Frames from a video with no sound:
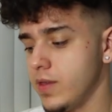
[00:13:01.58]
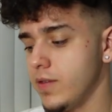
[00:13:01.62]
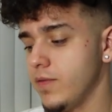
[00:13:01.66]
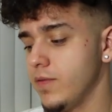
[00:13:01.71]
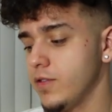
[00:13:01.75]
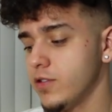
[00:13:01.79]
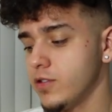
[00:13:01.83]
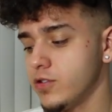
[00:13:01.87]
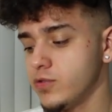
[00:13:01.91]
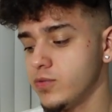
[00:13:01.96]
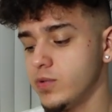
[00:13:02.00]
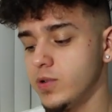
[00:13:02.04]
It
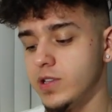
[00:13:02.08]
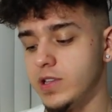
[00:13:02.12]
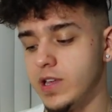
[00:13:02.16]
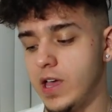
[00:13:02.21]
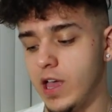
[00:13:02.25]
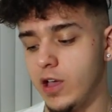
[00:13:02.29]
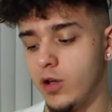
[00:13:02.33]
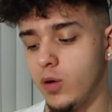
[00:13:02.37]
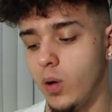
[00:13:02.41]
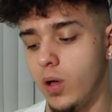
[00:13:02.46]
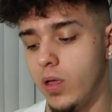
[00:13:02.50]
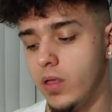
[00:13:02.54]
feels really
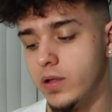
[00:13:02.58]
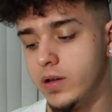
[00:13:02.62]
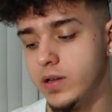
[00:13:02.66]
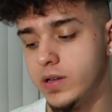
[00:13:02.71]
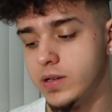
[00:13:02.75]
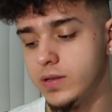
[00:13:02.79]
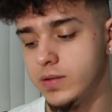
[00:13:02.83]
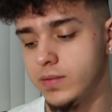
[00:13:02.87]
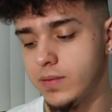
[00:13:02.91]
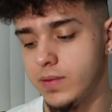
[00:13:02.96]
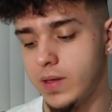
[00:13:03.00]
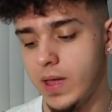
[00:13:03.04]
high
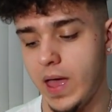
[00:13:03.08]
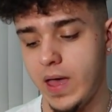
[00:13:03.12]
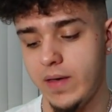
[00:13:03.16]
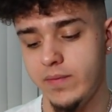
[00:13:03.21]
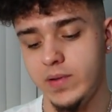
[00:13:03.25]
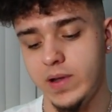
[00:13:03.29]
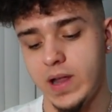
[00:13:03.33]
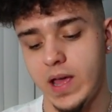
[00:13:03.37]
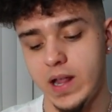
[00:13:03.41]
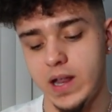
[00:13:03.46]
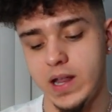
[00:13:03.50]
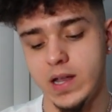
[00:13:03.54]
quality. I
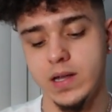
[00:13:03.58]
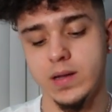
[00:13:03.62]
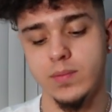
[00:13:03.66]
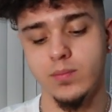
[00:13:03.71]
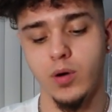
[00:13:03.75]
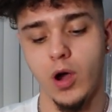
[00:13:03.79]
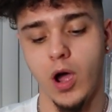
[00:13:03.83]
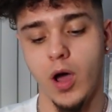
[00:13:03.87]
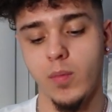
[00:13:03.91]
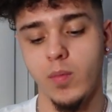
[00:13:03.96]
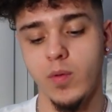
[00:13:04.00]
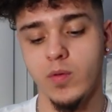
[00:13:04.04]
haven't had any
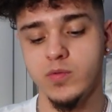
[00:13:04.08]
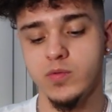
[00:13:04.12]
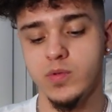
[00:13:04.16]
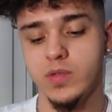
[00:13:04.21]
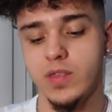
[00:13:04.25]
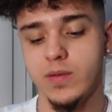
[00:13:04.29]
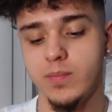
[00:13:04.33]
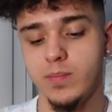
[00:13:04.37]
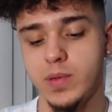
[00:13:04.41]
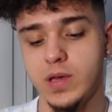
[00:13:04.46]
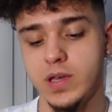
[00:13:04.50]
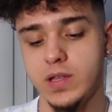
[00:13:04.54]
problems with
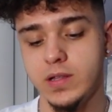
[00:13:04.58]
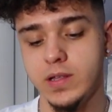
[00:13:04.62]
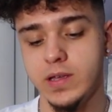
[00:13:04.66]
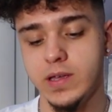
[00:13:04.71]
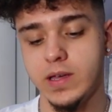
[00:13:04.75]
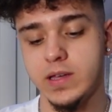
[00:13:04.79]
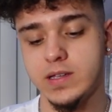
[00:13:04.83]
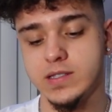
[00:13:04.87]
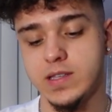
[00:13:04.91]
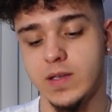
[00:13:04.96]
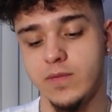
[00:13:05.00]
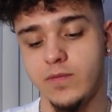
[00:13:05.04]
it peeling
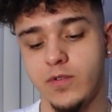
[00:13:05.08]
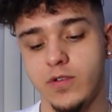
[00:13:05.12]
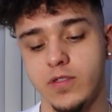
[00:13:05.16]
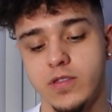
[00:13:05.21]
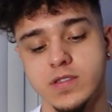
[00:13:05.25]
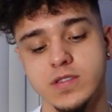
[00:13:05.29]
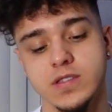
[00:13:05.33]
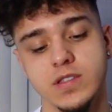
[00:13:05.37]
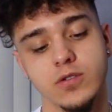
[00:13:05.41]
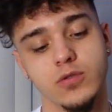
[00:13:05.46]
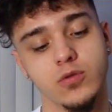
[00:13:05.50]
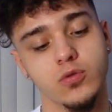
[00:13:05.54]
except for
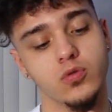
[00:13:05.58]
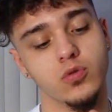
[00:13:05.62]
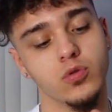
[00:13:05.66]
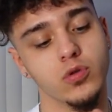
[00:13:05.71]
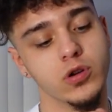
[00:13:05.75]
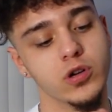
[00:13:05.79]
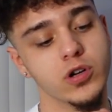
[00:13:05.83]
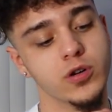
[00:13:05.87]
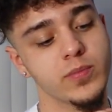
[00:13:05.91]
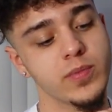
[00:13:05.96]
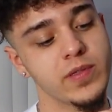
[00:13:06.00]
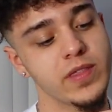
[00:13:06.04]
this little
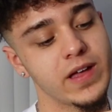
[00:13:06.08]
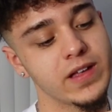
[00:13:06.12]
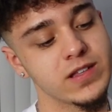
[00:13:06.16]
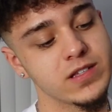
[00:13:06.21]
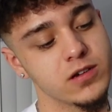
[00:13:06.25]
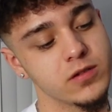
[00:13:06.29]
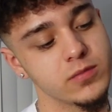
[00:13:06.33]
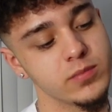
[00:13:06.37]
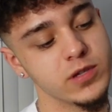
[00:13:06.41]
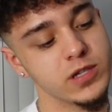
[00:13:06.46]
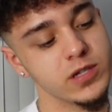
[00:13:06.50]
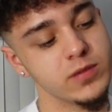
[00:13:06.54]
corner, but that's
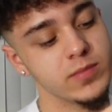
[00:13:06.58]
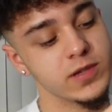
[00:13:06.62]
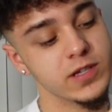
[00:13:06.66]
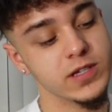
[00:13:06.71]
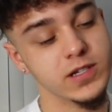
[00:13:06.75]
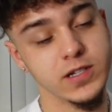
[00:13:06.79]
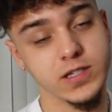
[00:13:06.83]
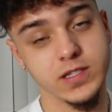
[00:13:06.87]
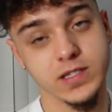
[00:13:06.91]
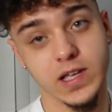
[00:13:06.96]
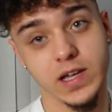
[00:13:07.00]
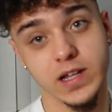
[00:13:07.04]
on me
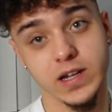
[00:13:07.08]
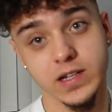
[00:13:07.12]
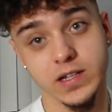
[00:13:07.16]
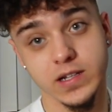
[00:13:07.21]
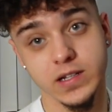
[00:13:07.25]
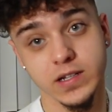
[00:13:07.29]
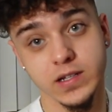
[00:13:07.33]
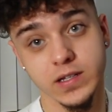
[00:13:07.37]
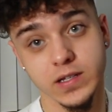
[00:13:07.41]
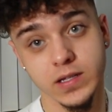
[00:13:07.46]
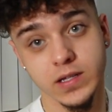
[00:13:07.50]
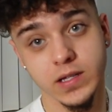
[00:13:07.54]
because I
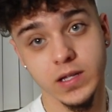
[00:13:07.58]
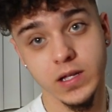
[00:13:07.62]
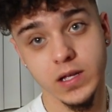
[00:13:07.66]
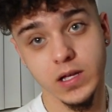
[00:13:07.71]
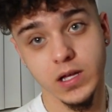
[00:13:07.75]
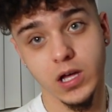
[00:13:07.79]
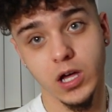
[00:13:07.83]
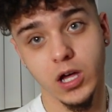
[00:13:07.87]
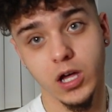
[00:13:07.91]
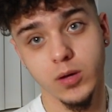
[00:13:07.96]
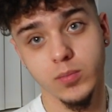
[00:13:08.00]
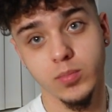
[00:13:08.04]
didn't
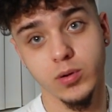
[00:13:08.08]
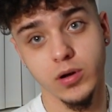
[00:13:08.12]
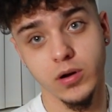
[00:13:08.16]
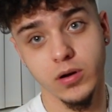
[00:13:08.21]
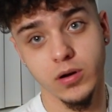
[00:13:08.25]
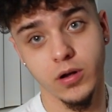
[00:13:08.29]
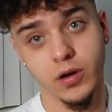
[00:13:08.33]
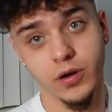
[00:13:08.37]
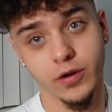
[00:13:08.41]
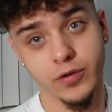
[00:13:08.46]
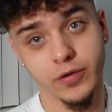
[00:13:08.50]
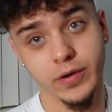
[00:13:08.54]
put it
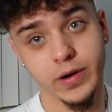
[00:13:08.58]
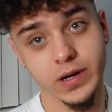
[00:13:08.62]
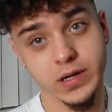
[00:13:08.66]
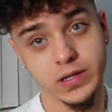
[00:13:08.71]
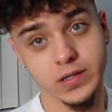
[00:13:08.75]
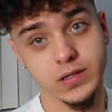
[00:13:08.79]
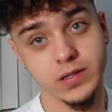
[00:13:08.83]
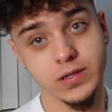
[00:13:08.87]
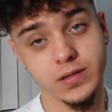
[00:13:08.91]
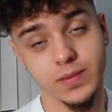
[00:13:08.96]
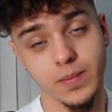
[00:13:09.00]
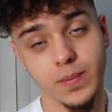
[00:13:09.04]
on
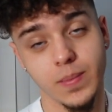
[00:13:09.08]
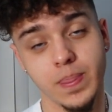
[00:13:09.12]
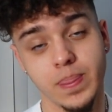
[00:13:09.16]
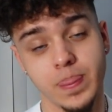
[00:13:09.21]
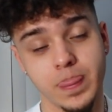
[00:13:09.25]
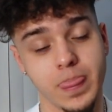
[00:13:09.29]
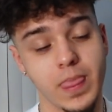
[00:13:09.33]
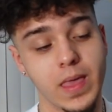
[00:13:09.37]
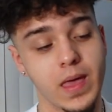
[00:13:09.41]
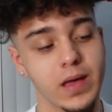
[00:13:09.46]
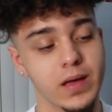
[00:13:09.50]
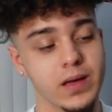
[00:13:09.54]
correctly
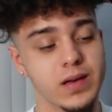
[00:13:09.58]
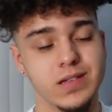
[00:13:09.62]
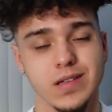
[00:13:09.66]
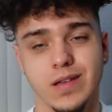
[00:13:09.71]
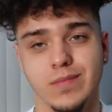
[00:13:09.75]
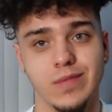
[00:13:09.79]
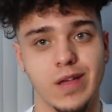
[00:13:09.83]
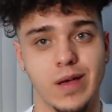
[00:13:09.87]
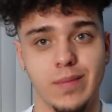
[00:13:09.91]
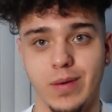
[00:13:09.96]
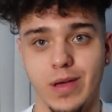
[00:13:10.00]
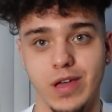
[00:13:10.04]
because
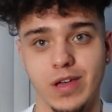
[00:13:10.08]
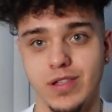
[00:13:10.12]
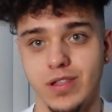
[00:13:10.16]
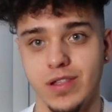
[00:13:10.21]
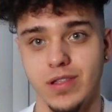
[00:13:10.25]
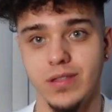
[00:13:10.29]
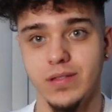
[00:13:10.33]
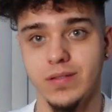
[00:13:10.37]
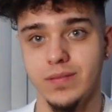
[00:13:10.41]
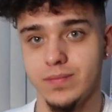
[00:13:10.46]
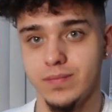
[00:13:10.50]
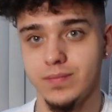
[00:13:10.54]
I'm not
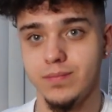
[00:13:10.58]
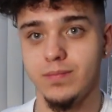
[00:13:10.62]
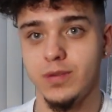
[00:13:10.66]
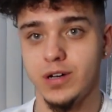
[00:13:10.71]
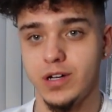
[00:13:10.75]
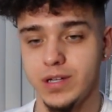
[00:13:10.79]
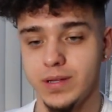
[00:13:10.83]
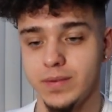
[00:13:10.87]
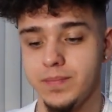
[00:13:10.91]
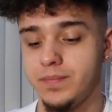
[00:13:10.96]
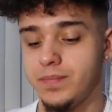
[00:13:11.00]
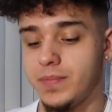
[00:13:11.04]
patient.
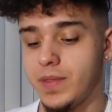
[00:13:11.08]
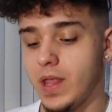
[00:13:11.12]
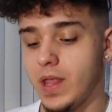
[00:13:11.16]
But